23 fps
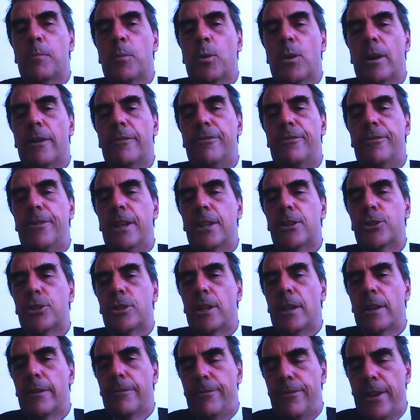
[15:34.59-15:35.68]
more
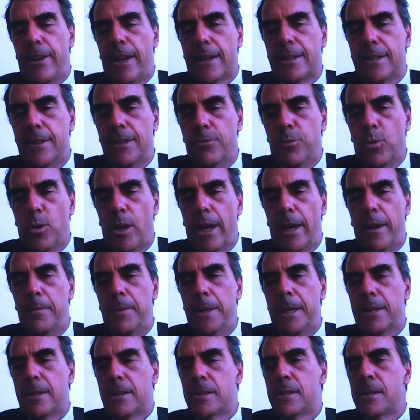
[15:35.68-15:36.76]
efficient, effective way
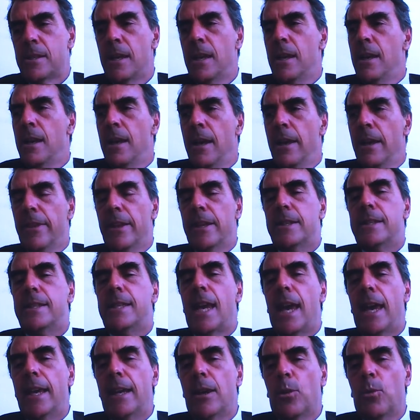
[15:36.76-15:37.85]
because the
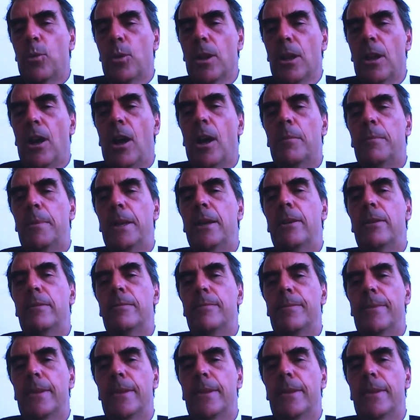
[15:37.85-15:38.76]
data will all be